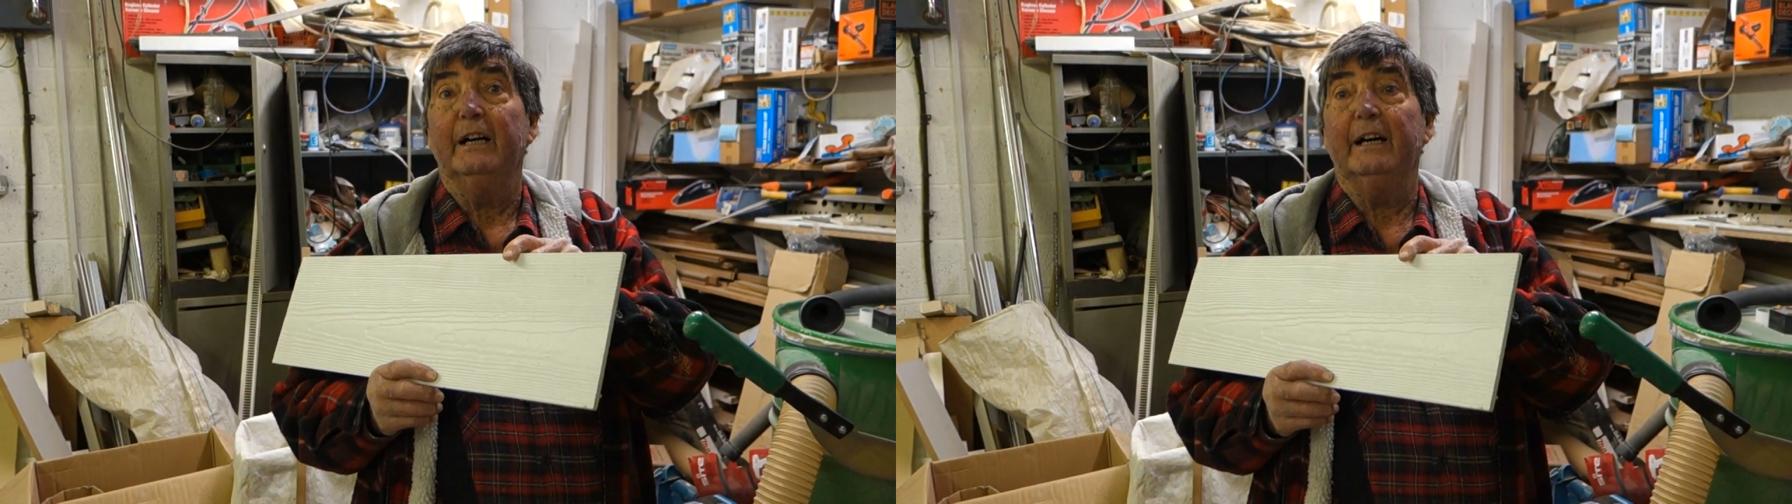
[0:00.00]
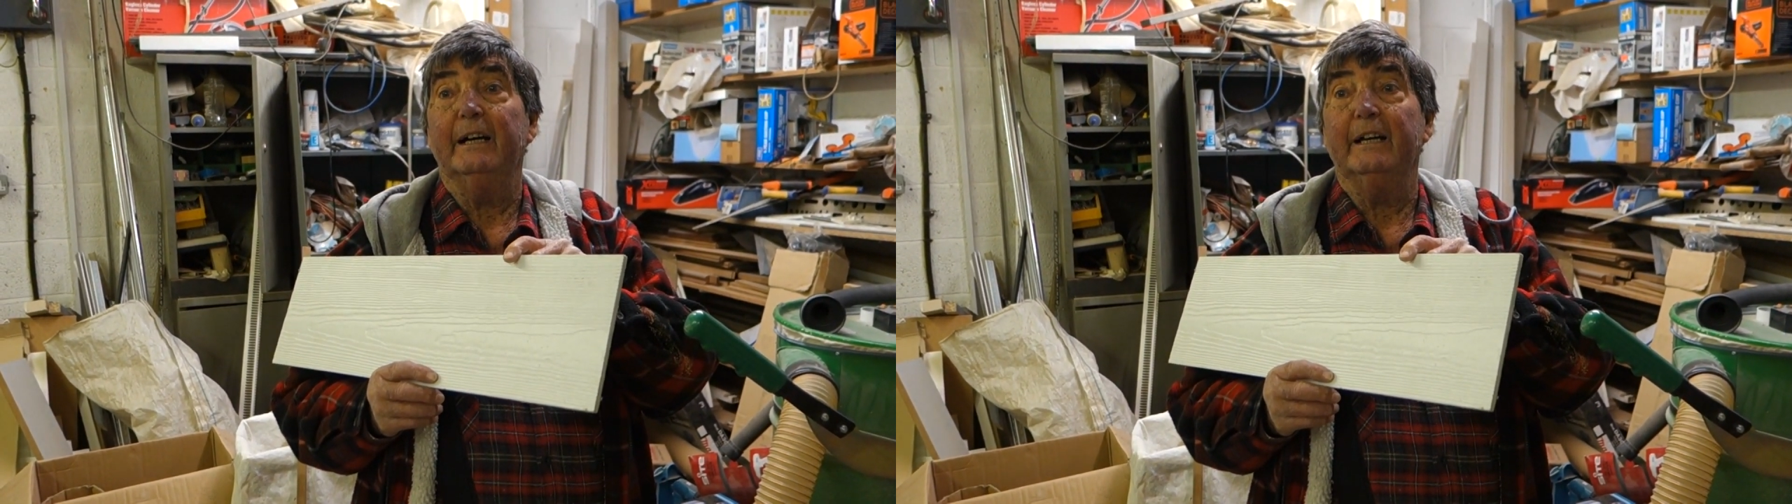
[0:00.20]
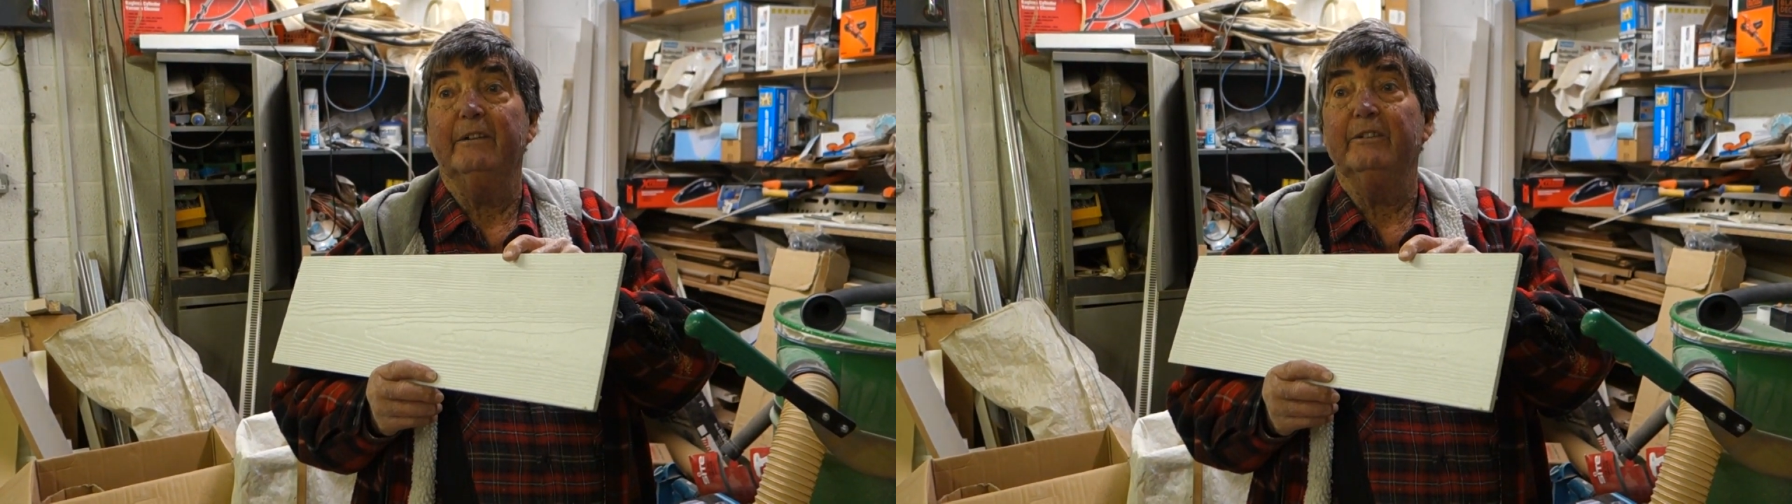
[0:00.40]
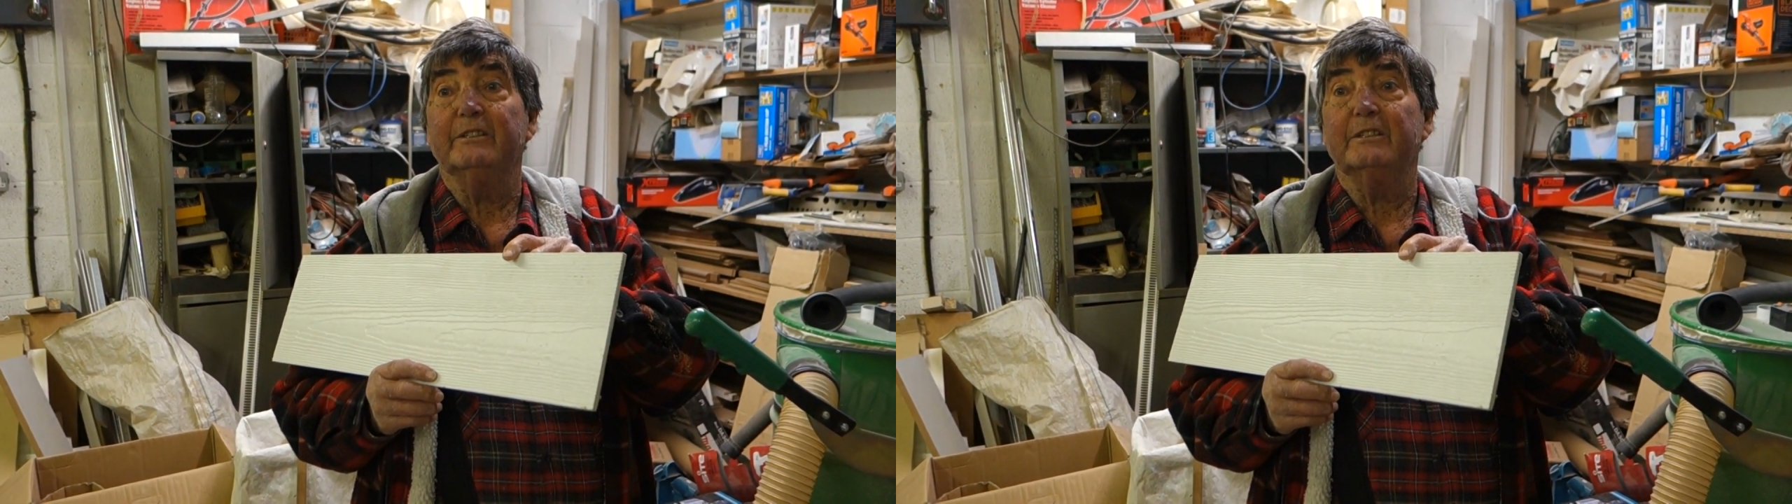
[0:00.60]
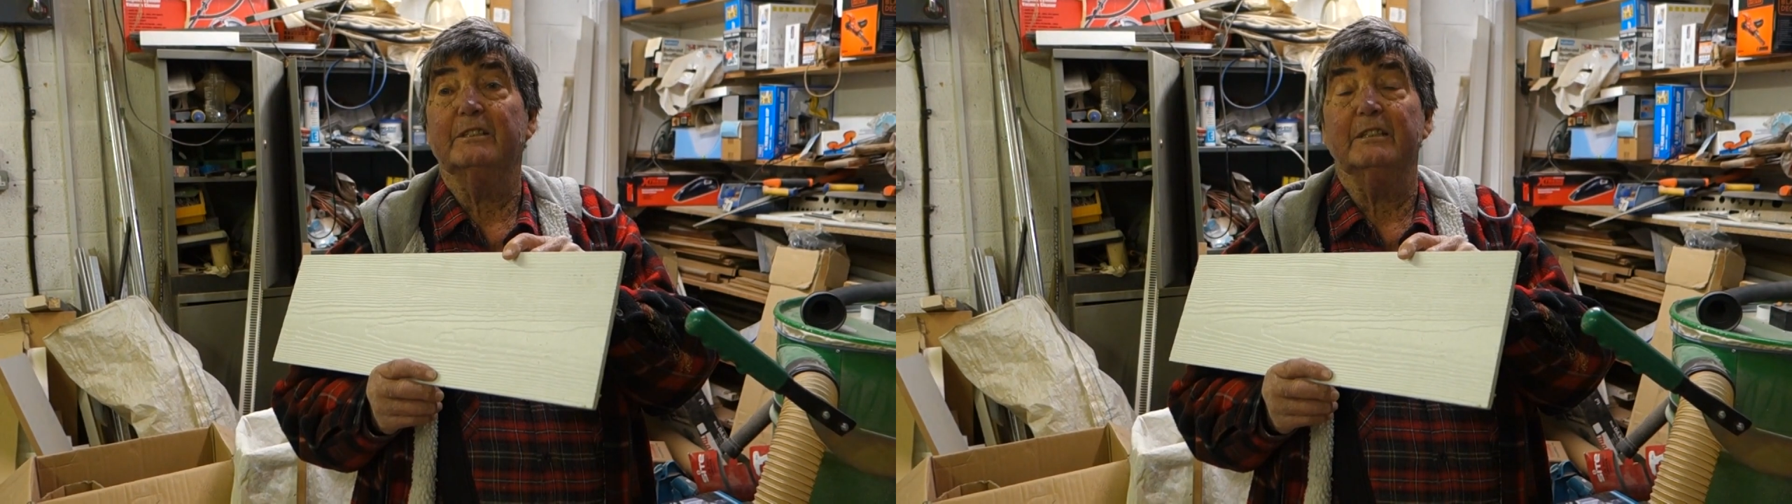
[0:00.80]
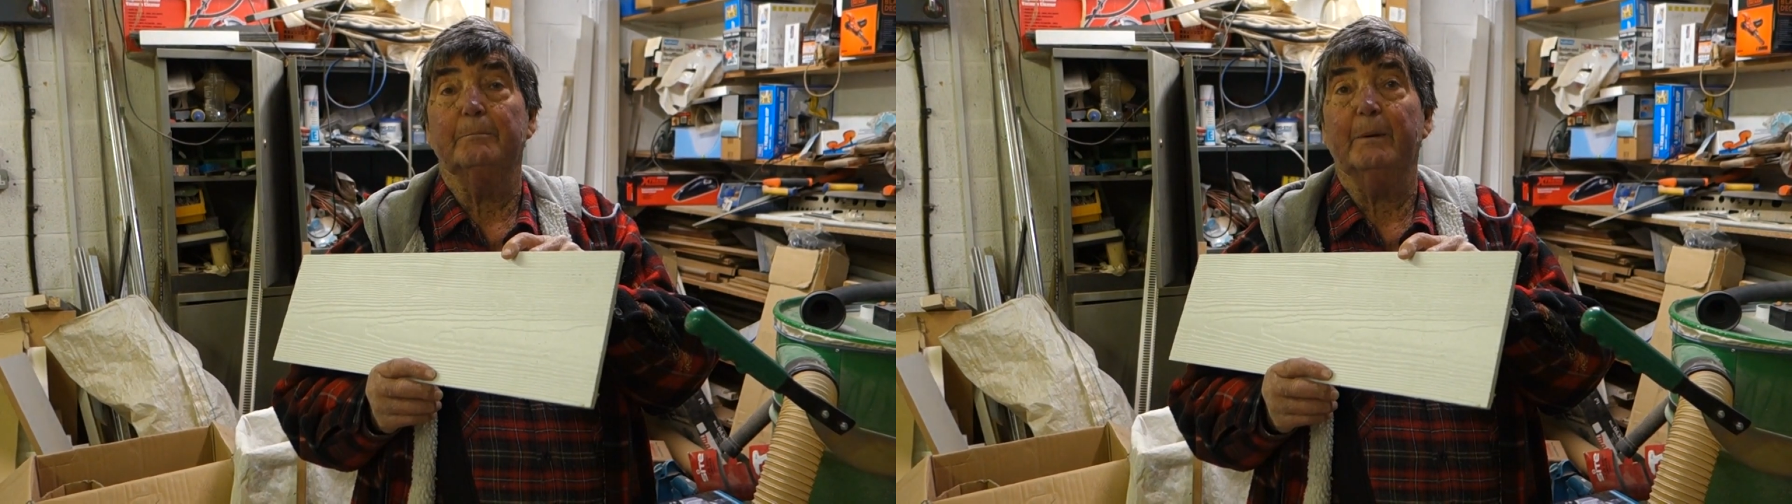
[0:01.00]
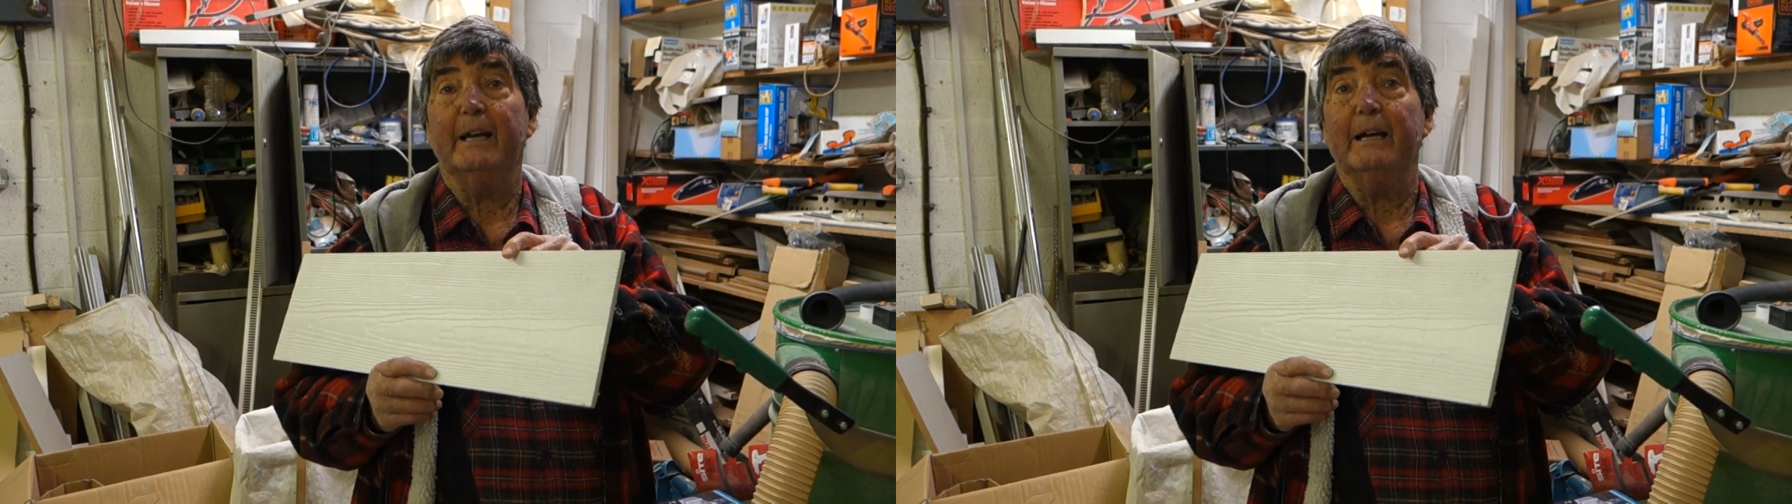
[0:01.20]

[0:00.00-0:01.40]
if it's picking